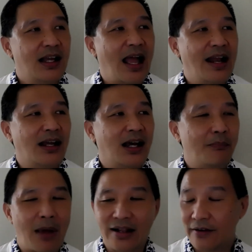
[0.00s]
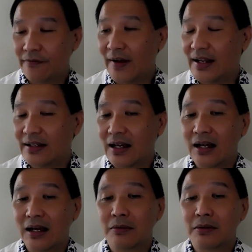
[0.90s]
and identify
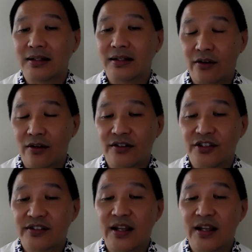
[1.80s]
the technologies